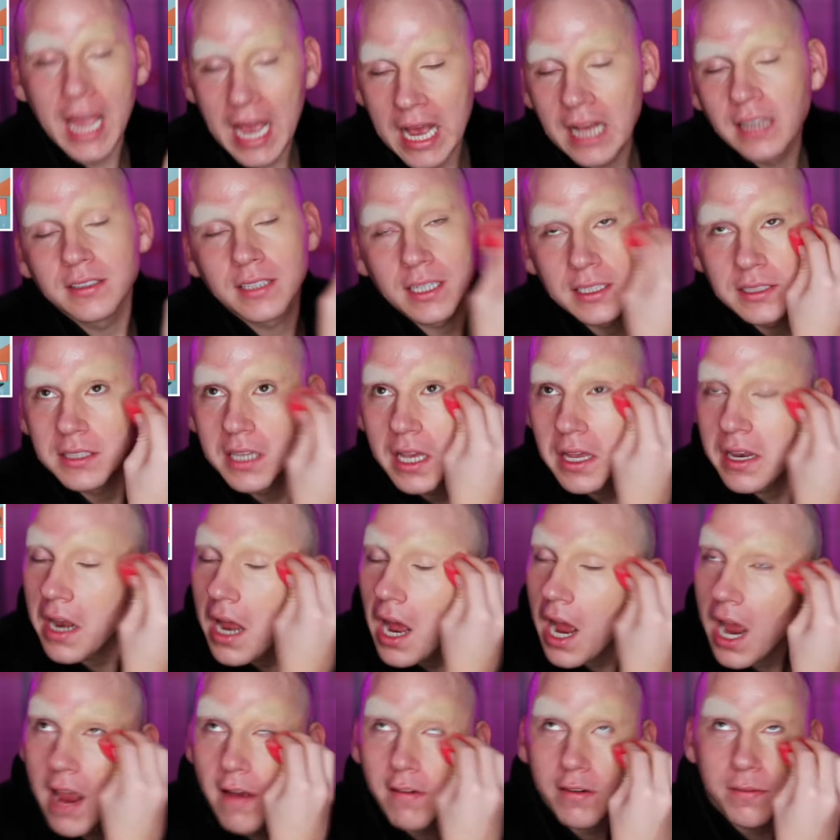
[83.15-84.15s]
as I said.
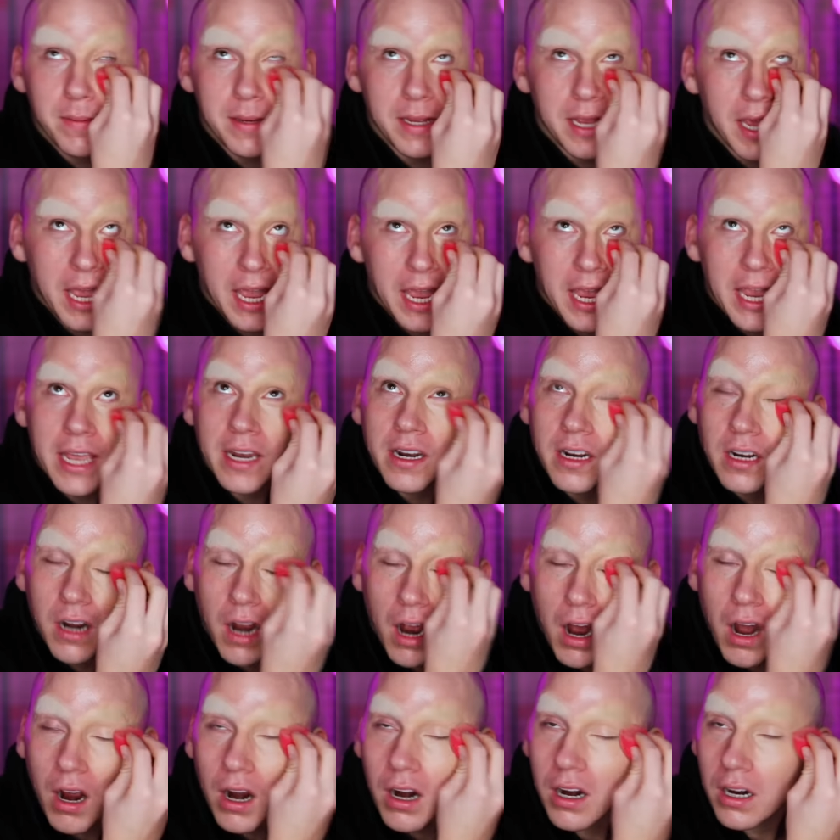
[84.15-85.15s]
I have to be in a
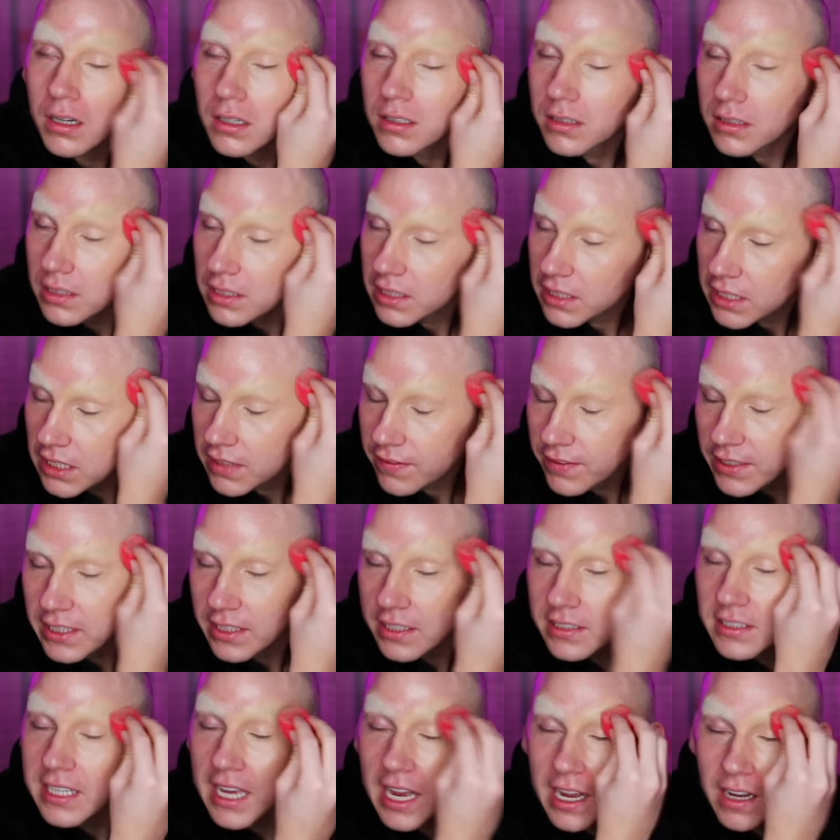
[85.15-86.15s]
car leaving this